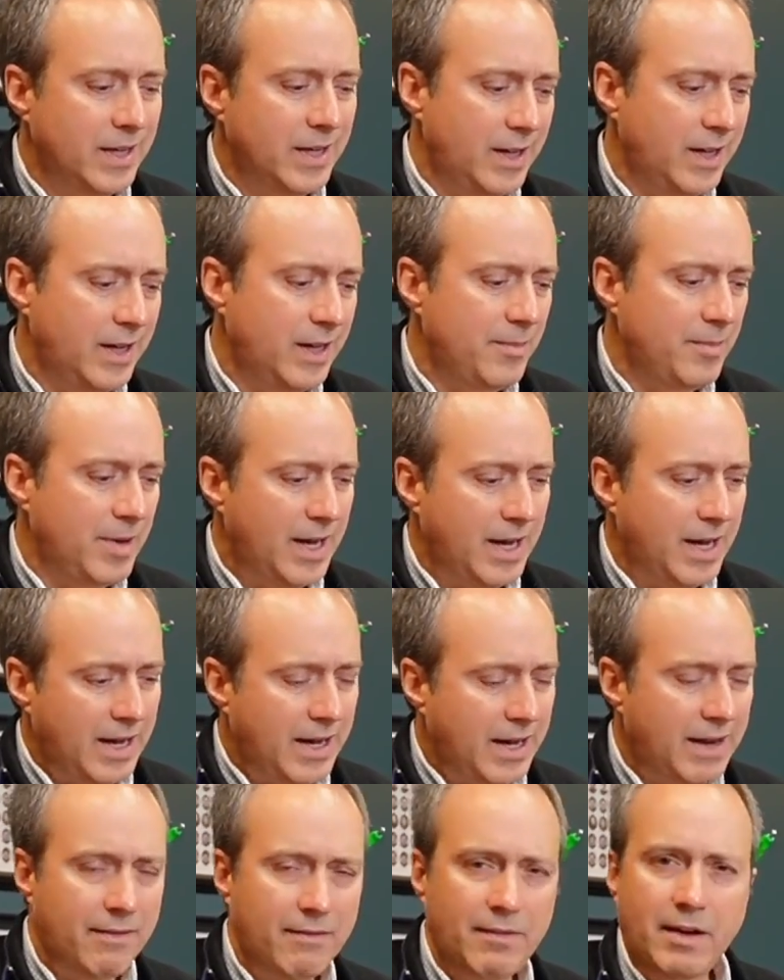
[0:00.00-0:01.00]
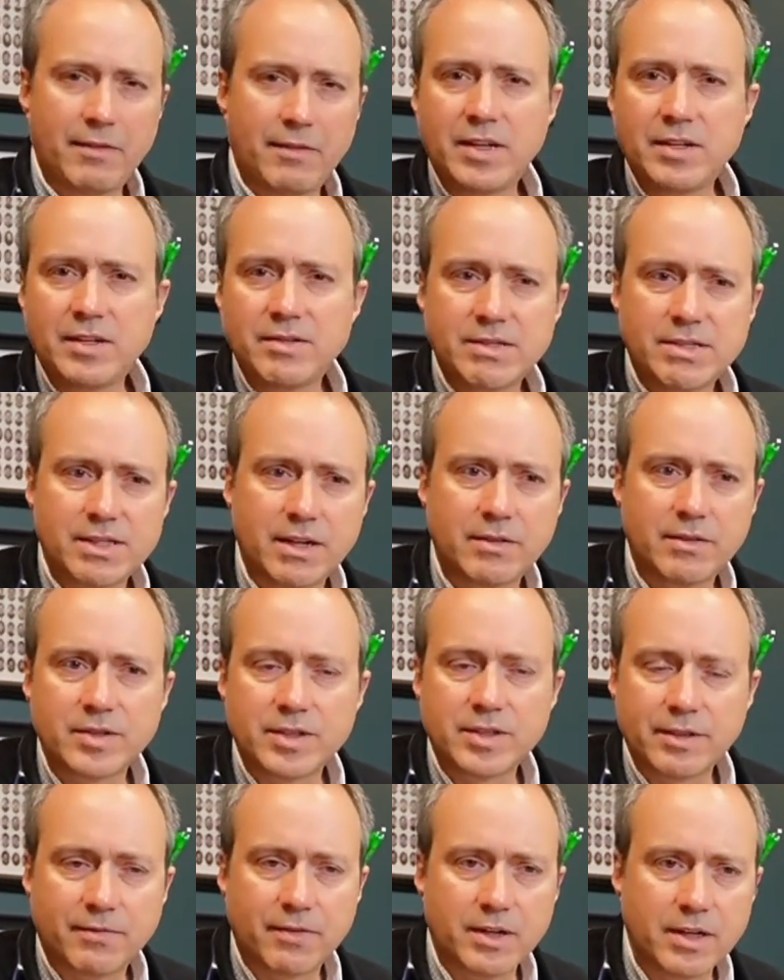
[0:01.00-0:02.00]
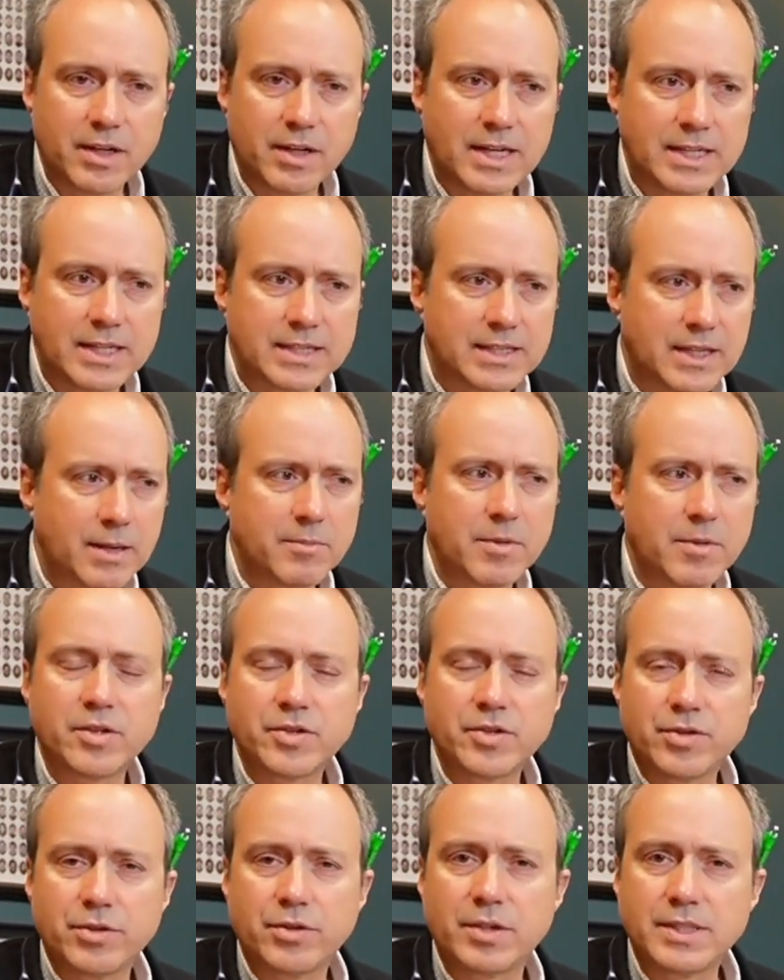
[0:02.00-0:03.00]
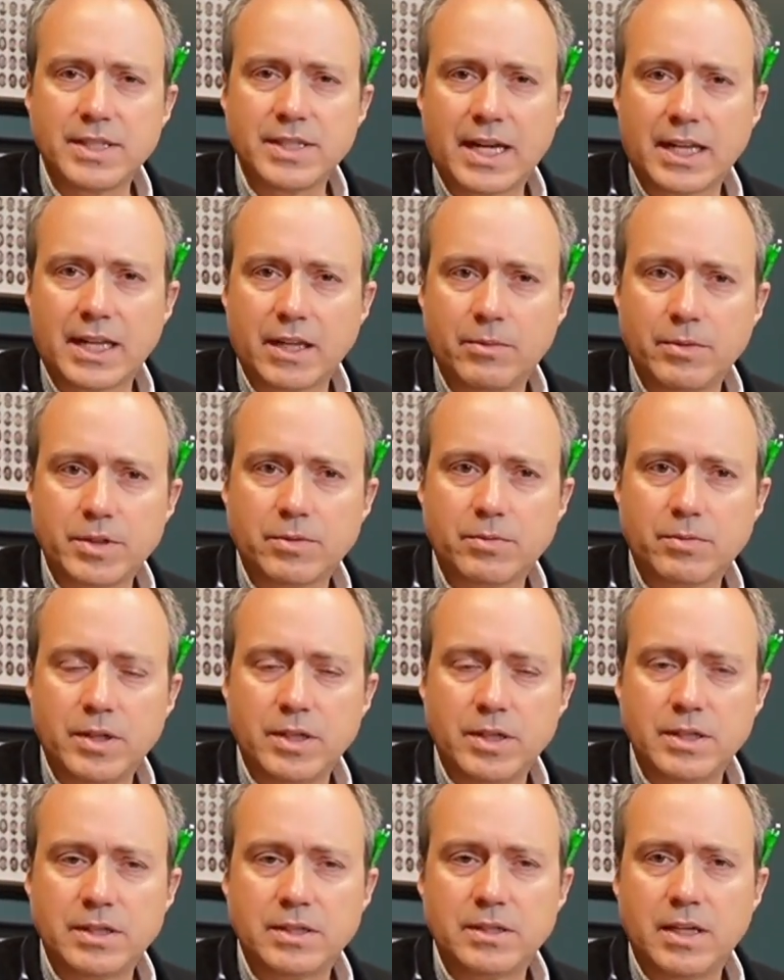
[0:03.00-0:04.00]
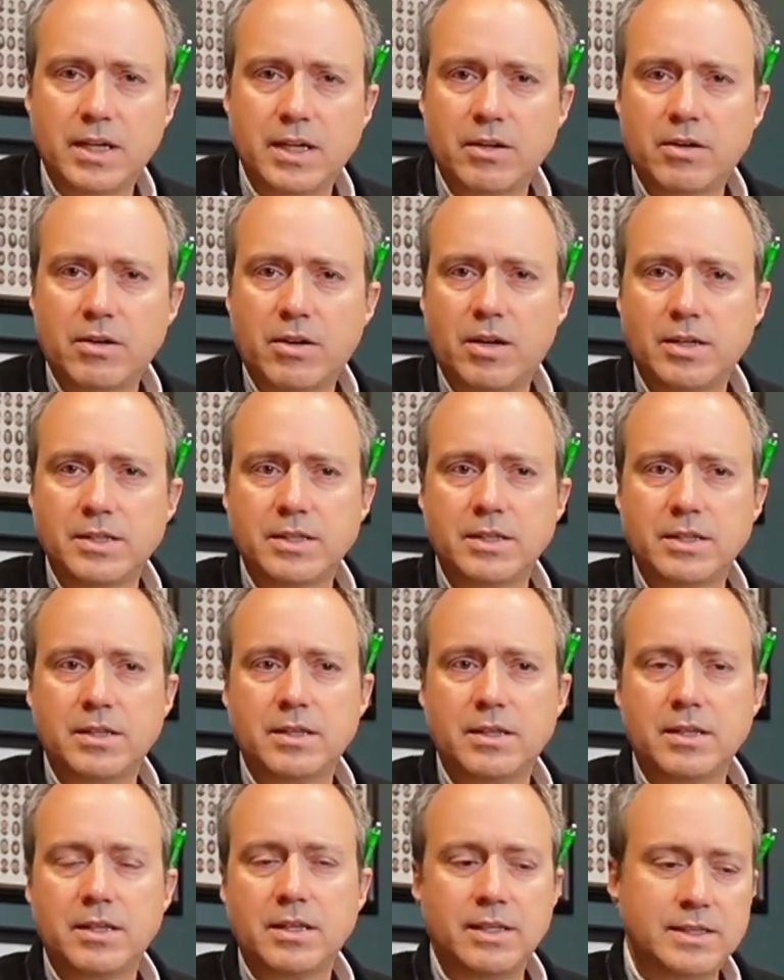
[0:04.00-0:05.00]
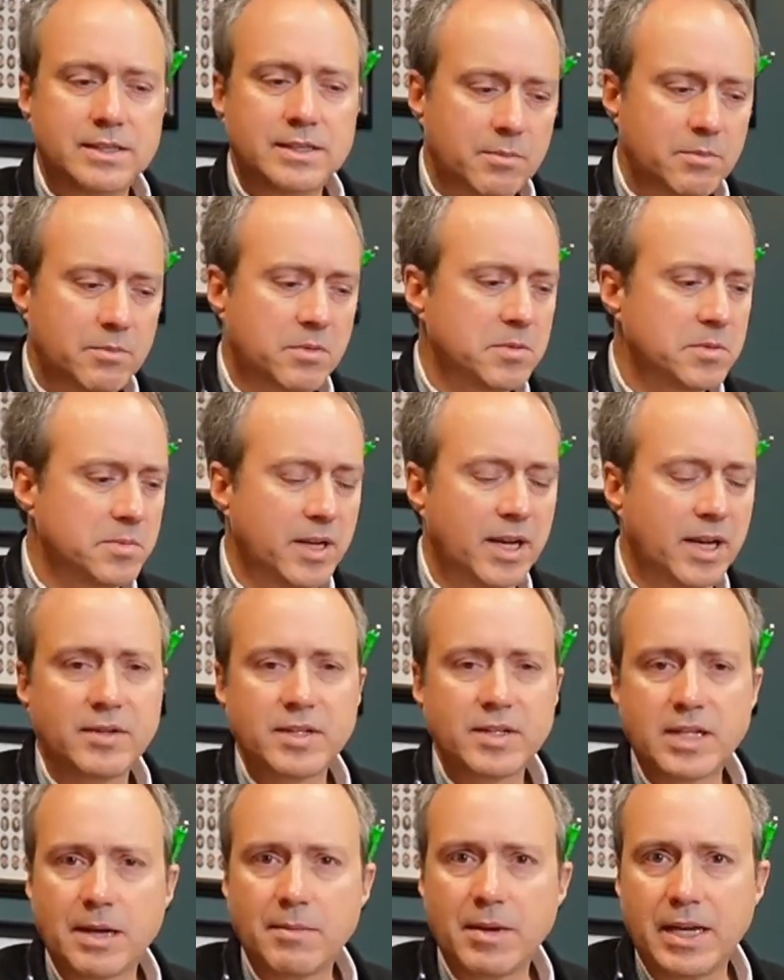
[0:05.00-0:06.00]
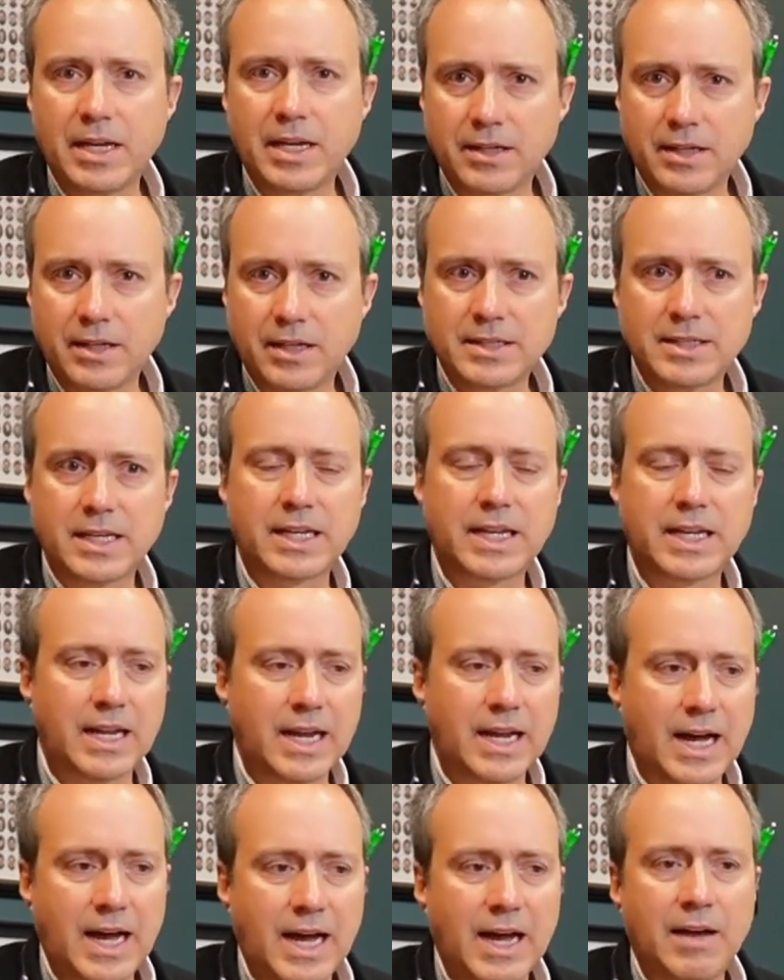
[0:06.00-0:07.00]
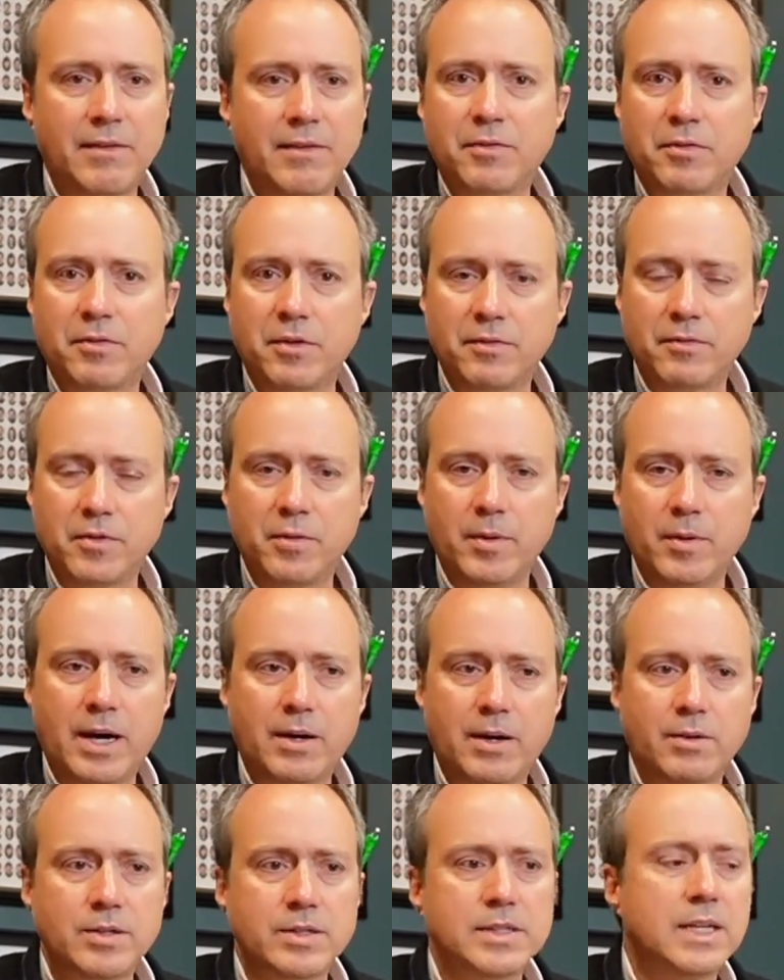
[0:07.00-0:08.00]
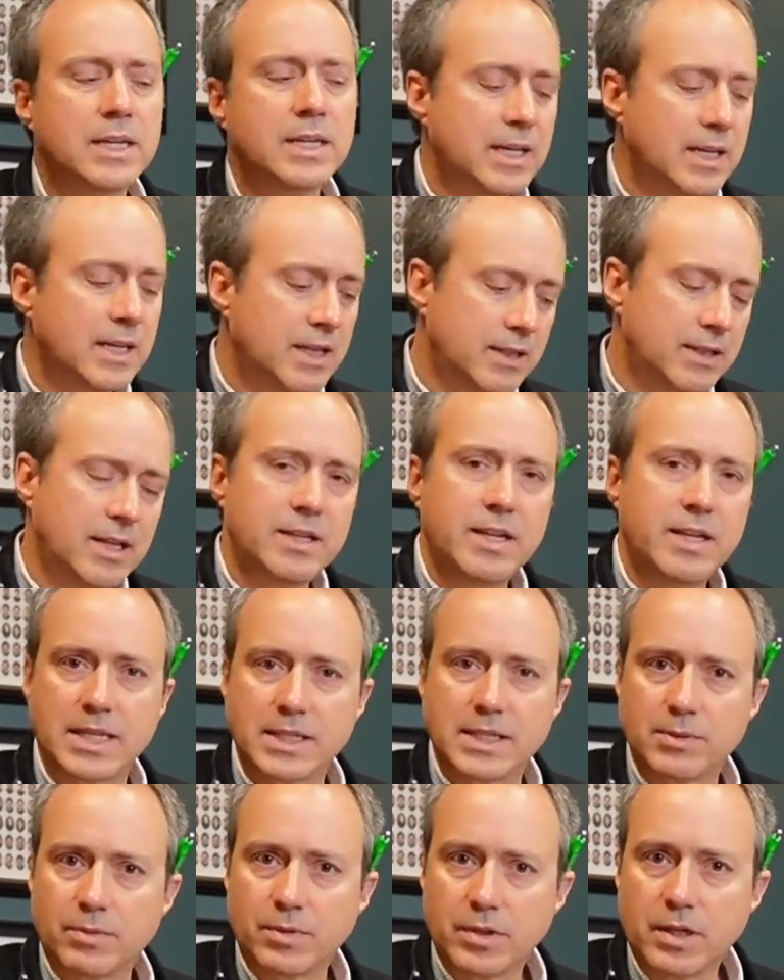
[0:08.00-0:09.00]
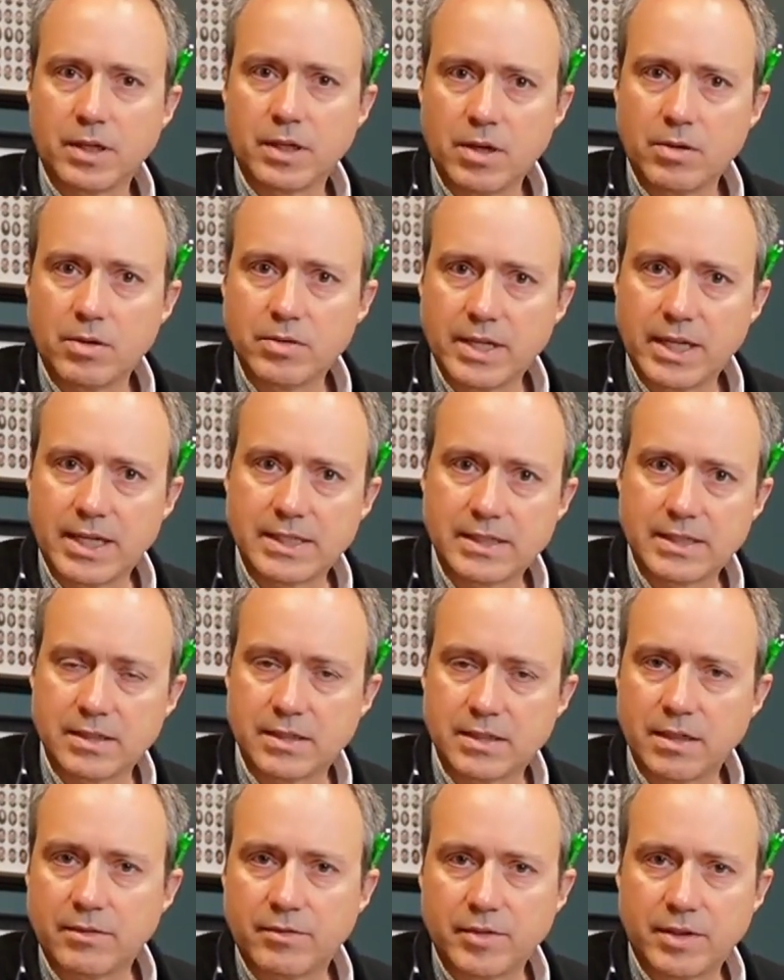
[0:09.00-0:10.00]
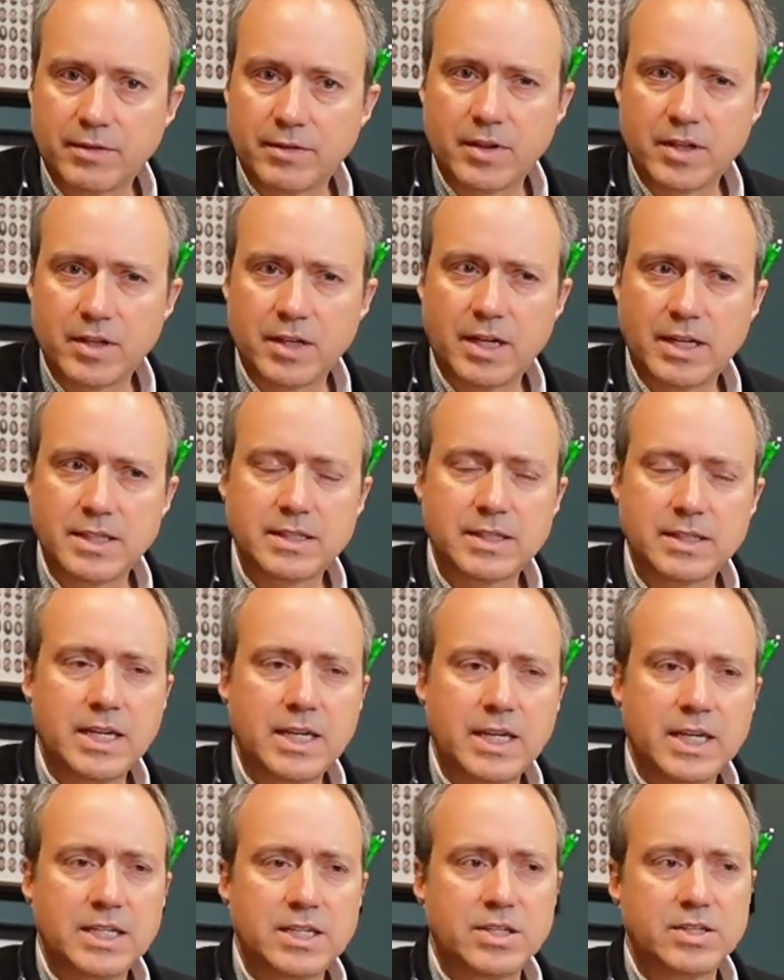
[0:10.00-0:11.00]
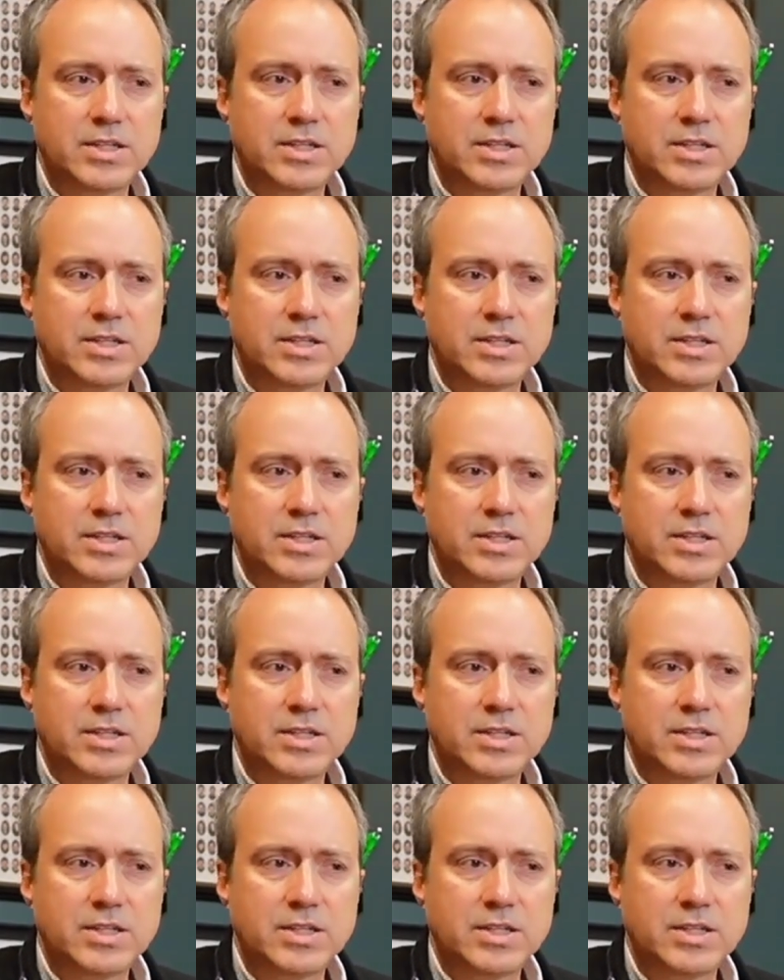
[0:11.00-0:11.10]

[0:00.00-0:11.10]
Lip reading: I've eaten several different nuts and I'm not sure exactly which one's causing these symptoms, but every time I eat nuts I get hives for a few hours, then yes, we're going to go test the several different nuts to